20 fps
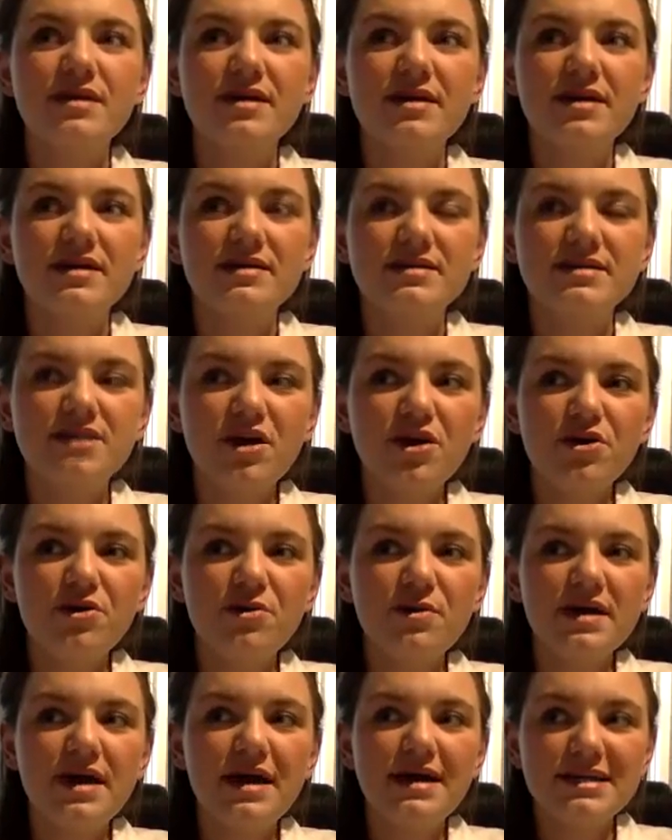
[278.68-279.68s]
So
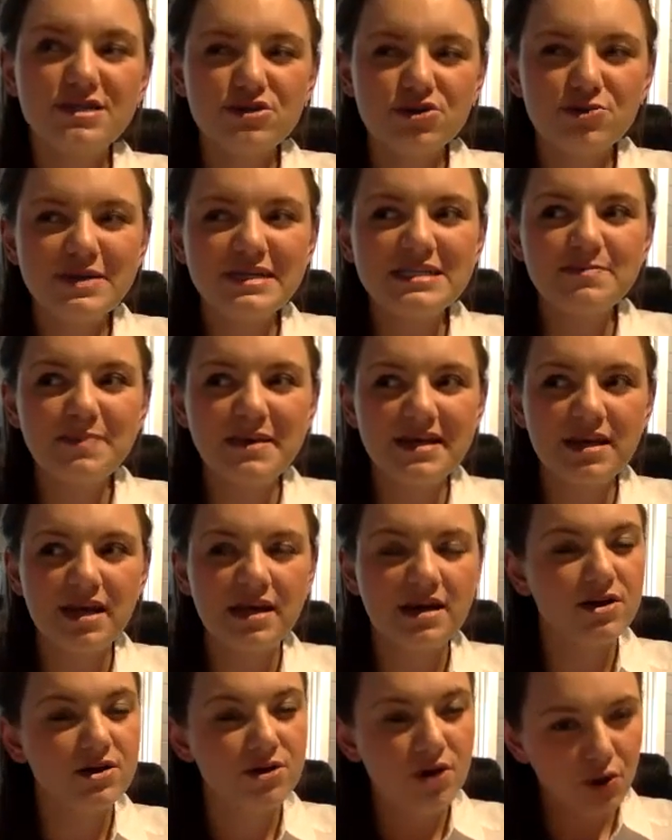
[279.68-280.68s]
it'd always been
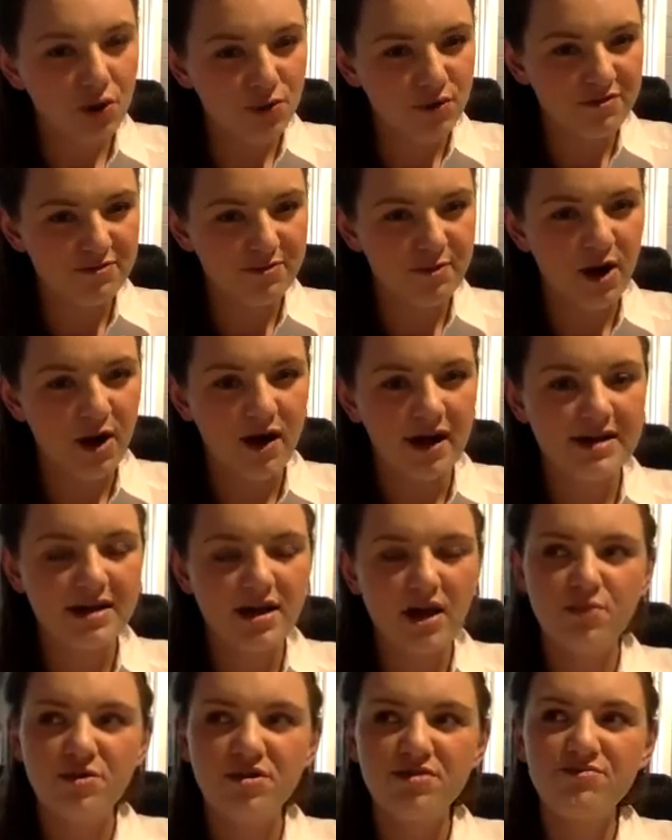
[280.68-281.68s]
like a goal of mine.
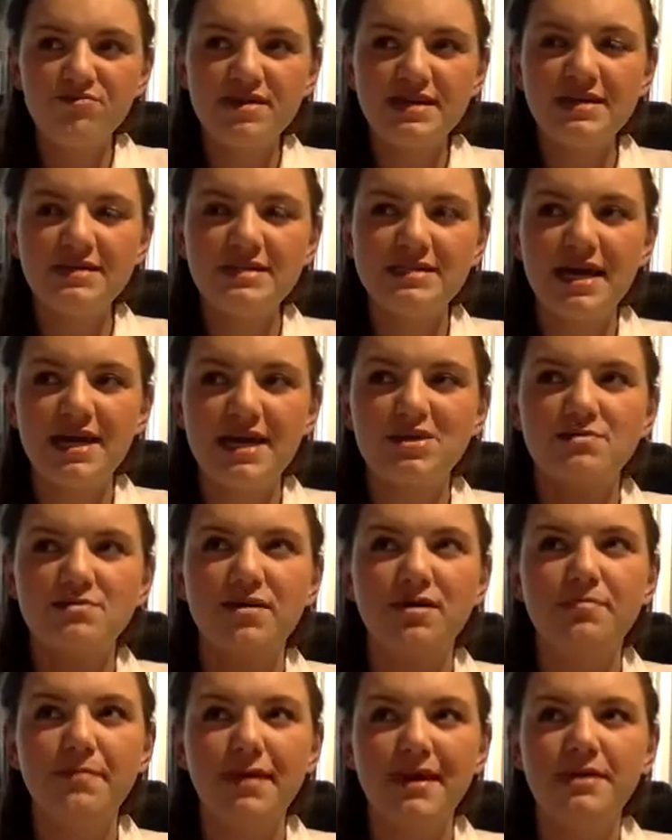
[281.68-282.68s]
I wouldn't really say it was my
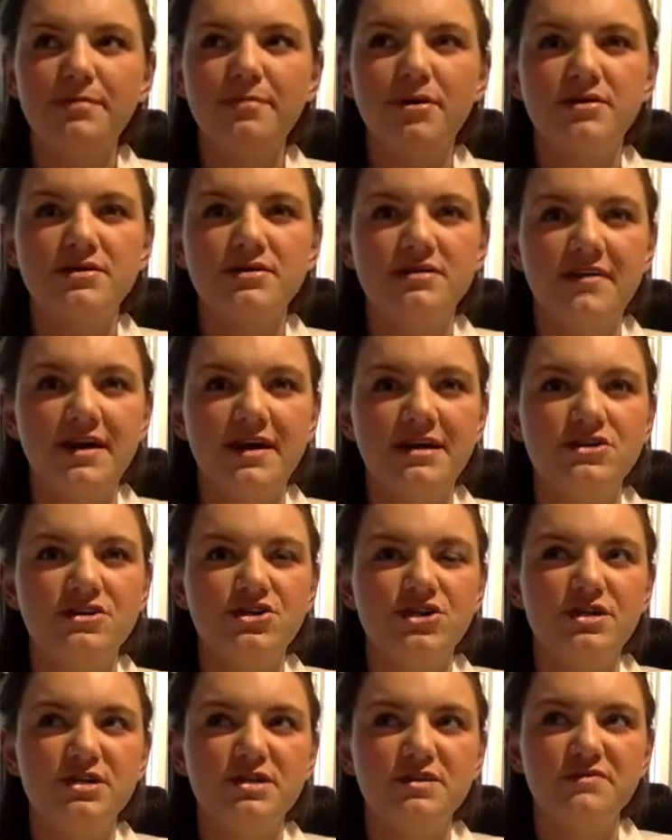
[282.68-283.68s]
main
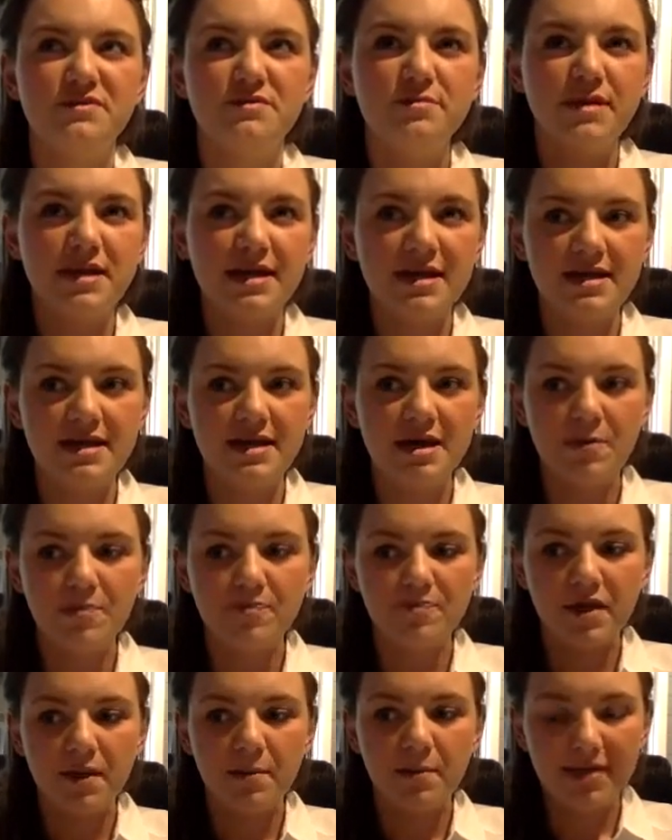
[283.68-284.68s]
motivation. As for me,
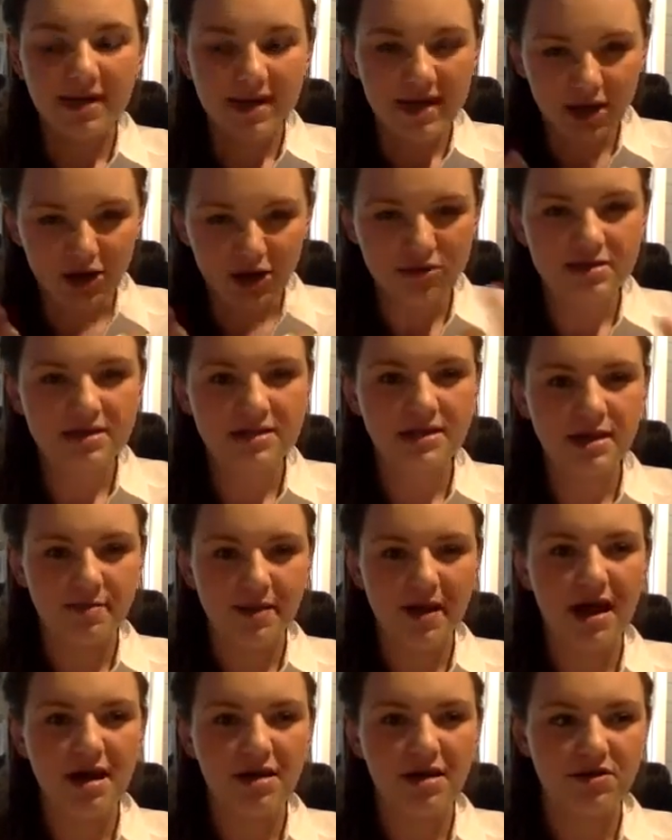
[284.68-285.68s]
being an
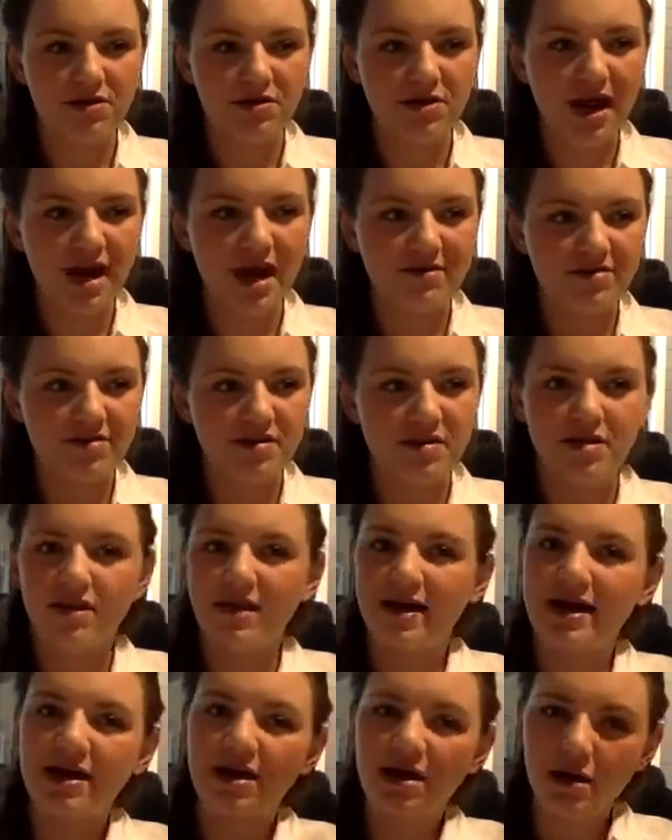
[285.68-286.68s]
osteopath and everything that
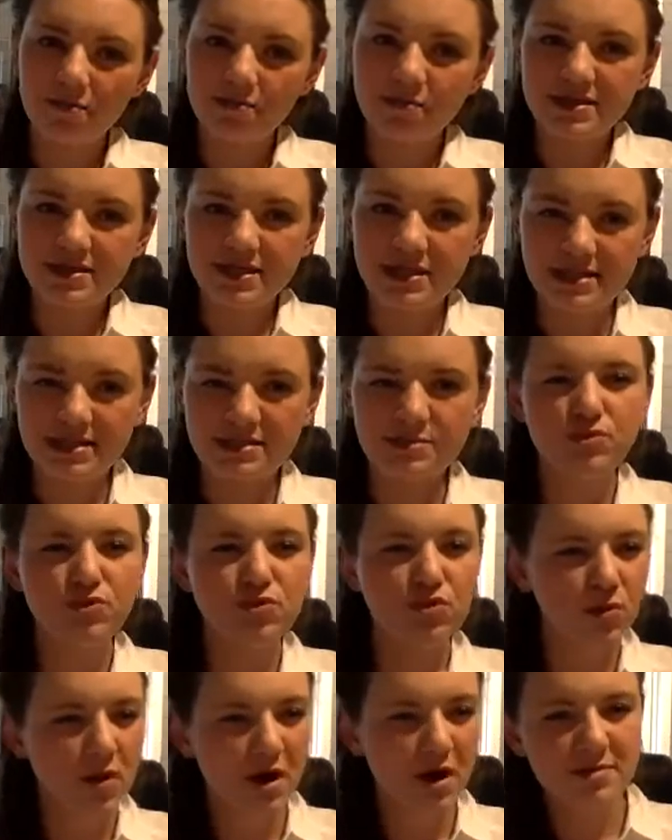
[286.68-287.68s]
that encompasses is
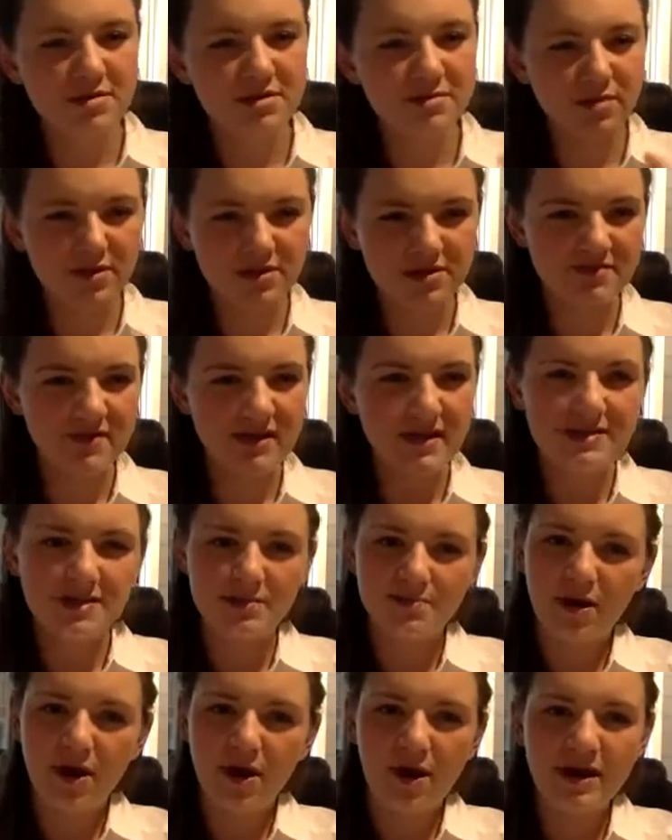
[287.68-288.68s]
more what I was motivated
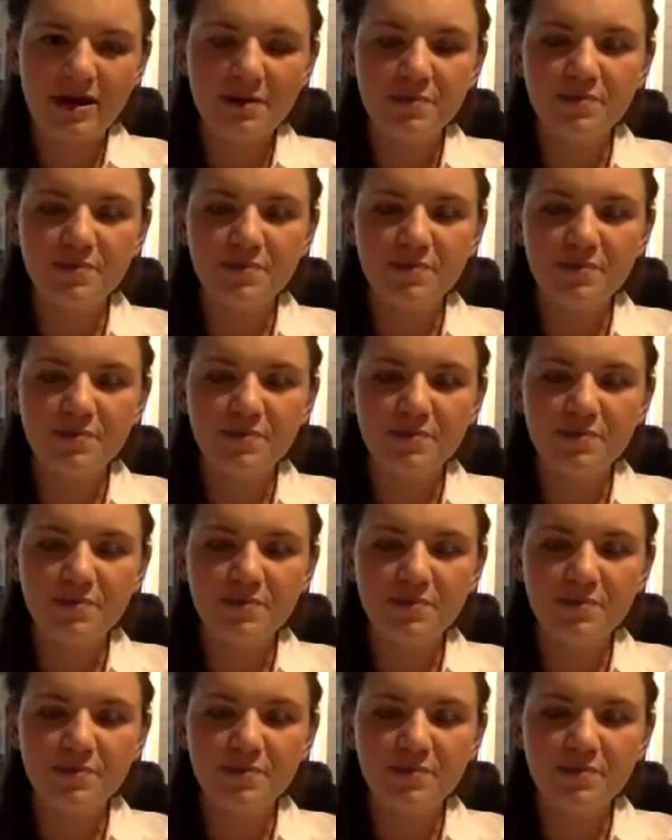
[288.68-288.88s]
by.